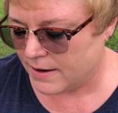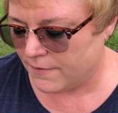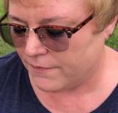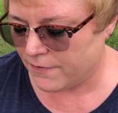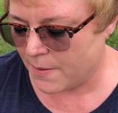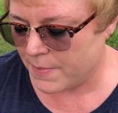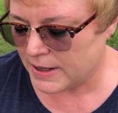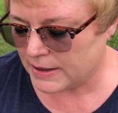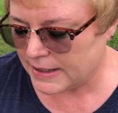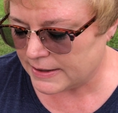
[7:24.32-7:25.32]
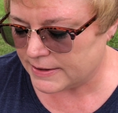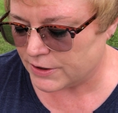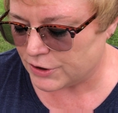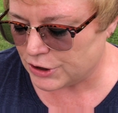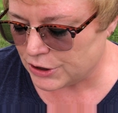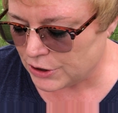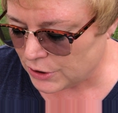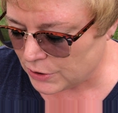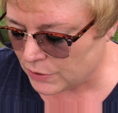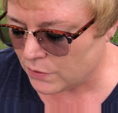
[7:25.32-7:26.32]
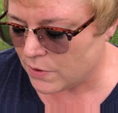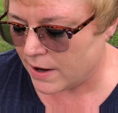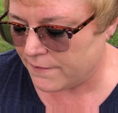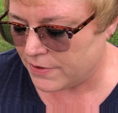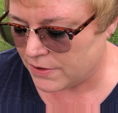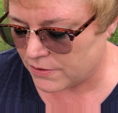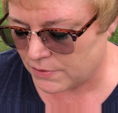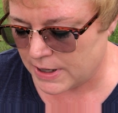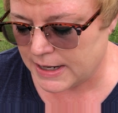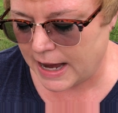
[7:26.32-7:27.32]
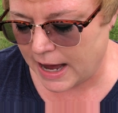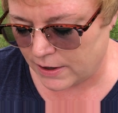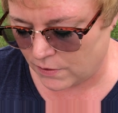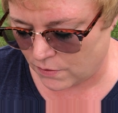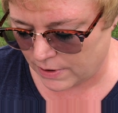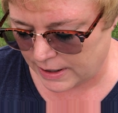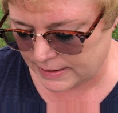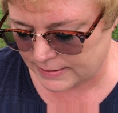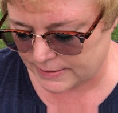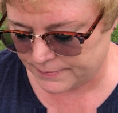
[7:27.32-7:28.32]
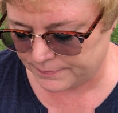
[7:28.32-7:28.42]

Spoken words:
from at least 2 of the 3 categories.